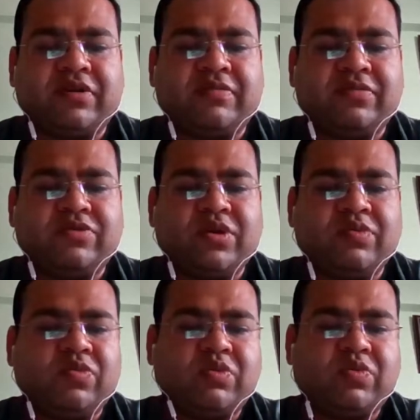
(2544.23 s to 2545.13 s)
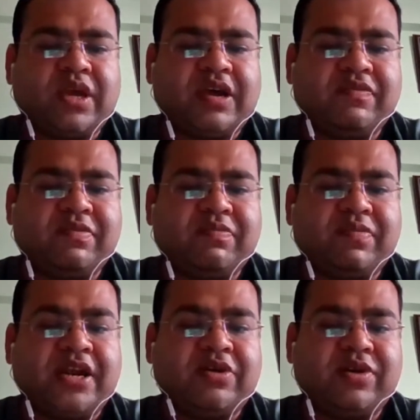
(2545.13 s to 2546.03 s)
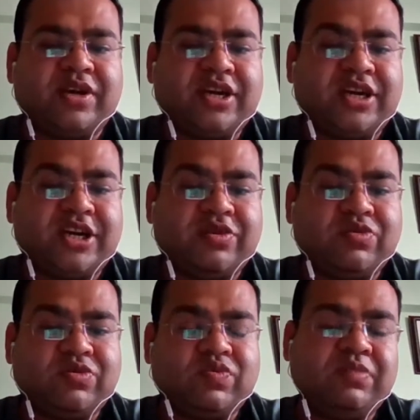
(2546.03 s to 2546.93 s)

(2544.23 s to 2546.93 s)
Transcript: from doing what we have planned or intended to do.